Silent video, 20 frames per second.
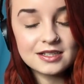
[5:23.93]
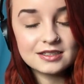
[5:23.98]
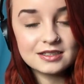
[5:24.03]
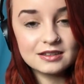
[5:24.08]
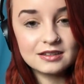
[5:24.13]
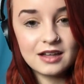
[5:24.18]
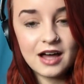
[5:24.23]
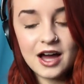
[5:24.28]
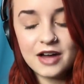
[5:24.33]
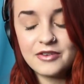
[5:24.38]

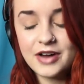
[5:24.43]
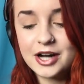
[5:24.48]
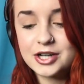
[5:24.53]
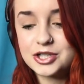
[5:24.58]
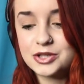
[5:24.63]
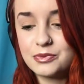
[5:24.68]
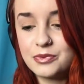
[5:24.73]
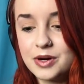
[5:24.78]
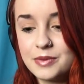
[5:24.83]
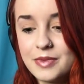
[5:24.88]

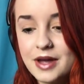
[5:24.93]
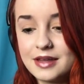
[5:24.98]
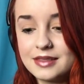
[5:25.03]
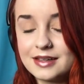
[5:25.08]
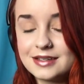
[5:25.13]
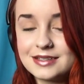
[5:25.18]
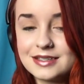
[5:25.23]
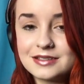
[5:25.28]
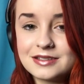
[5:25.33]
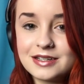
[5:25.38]
live-action remake
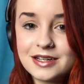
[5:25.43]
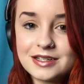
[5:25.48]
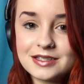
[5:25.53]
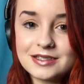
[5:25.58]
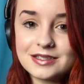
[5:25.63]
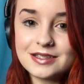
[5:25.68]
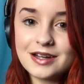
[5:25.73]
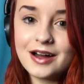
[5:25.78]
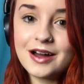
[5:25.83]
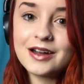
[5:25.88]
that Disney
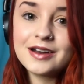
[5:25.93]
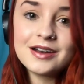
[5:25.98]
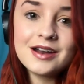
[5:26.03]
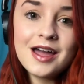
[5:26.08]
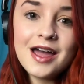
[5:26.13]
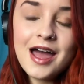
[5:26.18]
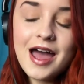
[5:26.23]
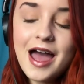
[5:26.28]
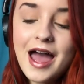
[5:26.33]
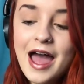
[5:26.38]
has
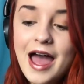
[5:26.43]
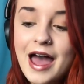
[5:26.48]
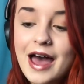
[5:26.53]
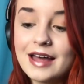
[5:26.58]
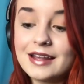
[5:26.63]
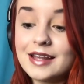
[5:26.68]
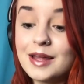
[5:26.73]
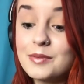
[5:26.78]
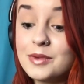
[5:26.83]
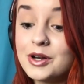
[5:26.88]
done?
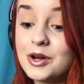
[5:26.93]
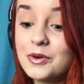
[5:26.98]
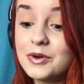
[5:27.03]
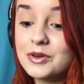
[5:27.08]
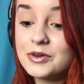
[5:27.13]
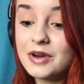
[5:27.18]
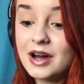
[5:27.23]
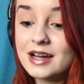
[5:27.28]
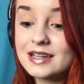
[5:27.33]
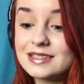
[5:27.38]
And let me know what
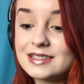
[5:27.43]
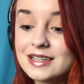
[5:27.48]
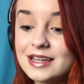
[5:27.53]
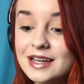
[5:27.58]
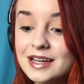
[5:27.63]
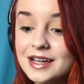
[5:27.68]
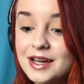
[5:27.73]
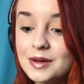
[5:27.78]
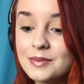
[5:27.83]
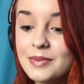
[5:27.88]
you guys
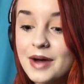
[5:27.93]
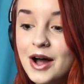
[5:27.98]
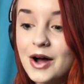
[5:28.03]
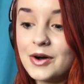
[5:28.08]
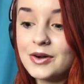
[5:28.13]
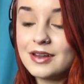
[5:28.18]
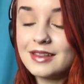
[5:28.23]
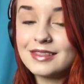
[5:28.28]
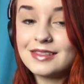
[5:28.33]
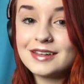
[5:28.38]
think
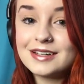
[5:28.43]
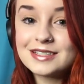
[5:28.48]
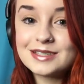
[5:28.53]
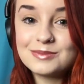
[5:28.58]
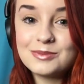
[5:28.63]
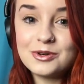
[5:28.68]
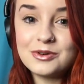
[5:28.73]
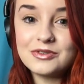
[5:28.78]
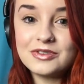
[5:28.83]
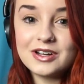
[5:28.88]
about
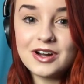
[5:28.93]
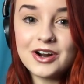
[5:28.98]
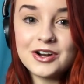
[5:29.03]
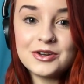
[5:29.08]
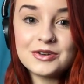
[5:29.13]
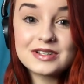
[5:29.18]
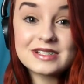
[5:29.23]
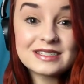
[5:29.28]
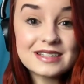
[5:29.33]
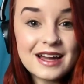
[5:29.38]
this movie. Are
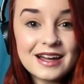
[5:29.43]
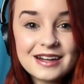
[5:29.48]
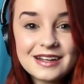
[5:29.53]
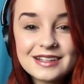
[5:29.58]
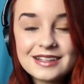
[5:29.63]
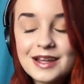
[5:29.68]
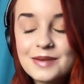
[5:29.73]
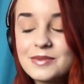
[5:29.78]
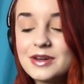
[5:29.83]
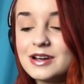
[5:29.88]
you
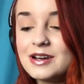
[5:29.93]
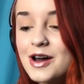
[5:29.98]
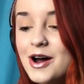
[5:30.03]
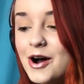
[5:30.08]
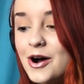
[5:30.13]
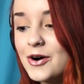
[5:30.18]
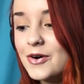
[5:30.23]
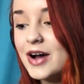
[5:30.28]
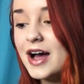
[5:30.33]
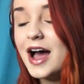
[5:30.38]
excited? Let me
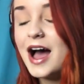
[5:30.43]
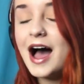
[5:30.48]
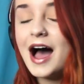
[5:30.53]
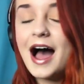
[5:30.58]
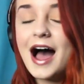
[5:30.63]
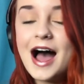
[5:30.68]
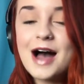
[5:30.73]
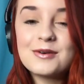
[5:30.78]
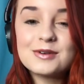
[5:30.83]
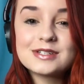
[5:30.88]
know.
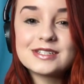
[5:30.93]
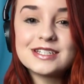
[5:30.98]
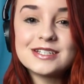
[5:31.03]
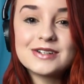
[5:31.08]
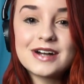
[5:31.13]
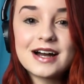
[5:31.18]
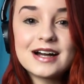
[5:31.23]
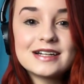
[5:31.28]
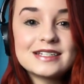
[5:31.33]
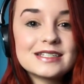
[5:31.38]
I will see
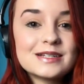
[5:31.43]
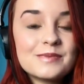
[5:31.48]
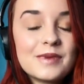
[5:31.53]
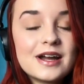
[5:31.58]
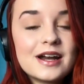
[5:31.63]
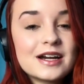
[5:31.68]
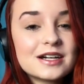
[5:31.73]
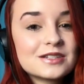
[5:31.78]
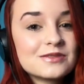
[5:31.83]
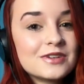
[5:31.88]
you guys in
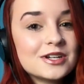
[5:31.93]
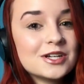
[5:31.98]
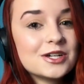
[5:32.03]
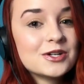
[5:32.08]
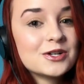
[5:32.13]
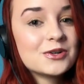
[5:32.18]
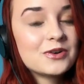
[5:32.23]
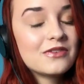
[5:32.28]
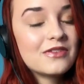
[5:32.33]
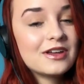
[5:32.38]
my next
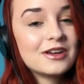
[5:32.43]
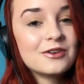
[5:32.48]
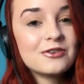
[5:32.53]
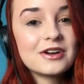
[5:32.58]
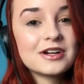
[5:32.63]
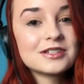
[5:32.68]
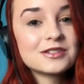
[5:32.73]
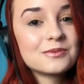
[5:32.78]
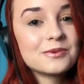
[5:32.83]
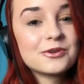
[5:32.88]
video. Thank you
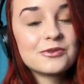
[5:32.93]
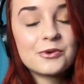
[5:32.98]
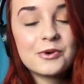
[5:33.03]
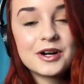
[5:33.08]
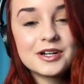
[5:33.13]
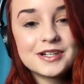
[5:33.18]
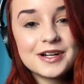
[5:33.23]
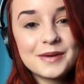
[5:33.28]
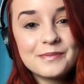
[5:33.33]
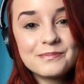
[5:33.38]
guys so much for
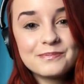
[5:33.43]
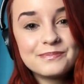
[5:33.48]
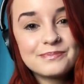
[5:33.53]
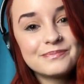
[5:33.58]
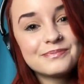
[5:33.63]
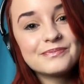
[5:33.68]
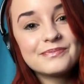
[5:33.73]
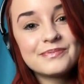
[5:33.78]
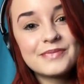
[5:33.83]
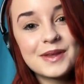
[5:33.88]
watching.
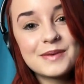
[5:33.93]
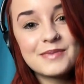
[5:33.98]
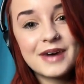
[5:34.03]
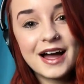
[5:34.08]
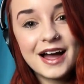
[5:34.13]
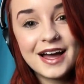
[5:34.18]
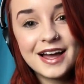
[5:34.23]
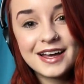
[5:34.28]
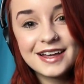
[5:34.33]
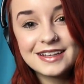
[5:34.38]

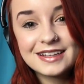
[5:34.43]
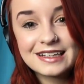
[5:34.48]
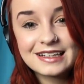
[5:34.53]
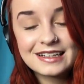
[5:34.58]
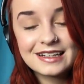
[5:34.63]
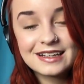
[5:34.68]
Bye!